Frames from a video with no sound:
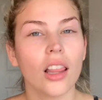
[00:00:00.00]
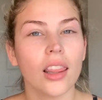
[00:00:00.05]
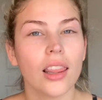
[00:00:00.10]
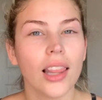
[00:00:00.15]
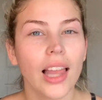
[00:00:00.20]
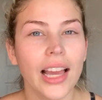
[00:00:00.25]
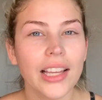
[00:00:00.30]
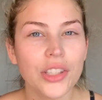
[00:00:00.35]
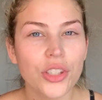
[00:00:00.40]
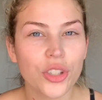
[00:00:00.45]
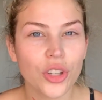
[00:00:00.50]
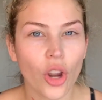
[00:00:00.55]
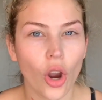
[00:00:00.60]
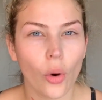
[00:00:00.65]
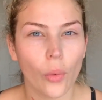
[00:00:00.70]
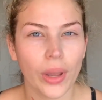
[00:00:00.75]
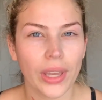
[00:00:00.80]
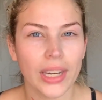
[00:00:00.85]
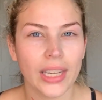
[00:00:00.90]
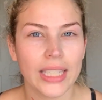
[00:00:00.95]
Let's go
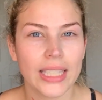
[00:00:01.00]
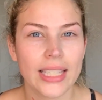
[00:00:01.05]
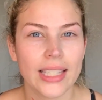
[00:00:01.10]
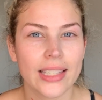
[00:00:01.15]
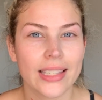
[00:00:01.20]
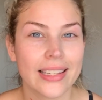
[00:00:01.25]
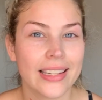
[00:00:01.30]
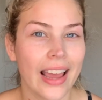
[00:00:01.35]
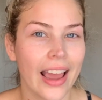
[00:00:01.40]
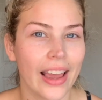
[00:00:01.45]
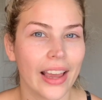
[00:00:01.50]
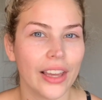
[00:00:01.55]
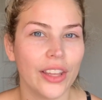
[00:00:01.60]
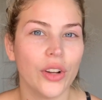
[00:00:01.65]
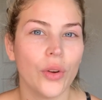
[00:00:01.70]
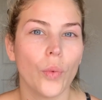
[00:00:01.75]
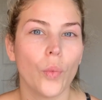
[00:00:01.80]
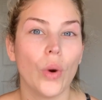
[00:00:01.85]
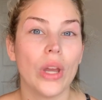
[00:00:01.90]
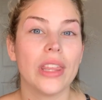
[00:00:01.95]
in
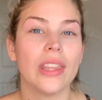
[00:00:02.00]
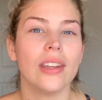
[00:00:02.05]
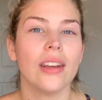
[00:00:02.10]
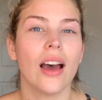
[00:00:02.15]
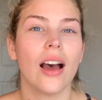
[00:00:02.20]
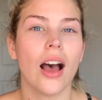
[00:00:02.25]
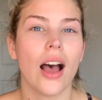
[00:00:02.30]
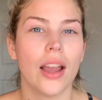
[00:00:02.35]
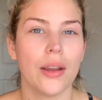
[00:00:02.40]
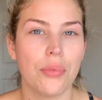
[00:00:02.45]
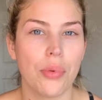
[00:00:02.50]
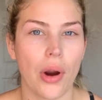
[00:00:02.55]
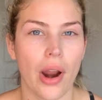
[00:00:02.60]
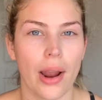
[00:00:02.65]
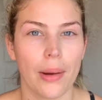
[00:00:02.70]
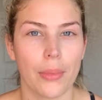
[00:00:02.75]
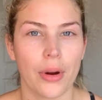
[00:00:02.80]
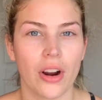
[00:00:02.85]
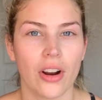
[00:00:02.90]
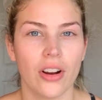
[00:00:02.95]
instead with an eye
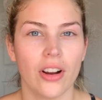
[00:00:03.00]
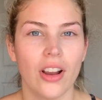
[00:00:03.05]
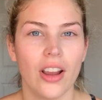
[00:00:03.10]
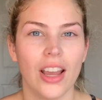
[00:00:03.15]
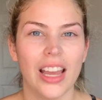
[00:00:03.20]
primer.